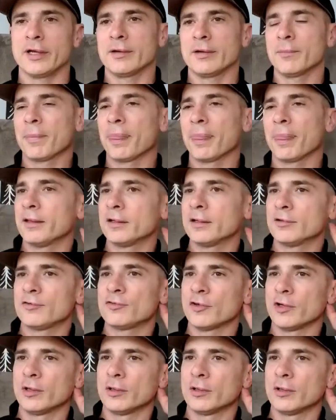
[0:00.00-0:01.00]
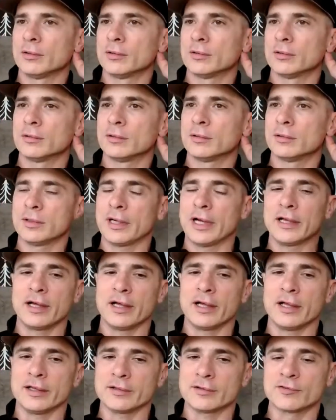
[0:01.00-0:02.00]
Right. So
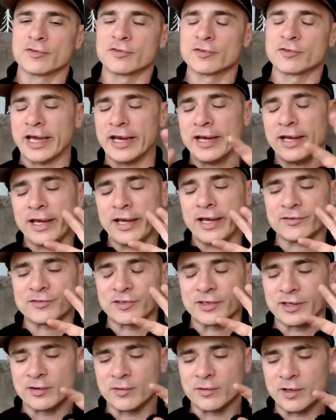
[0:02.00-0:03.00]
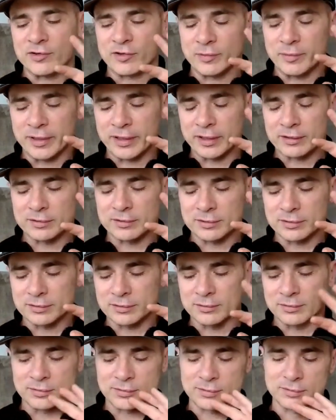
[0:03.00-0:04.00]
I'll kind of answer the question
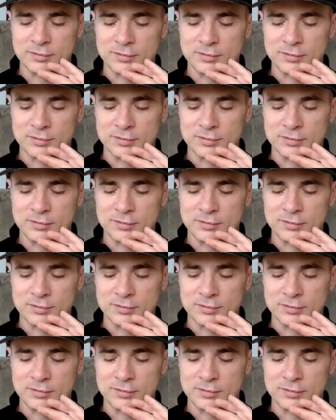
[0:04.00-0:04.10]
about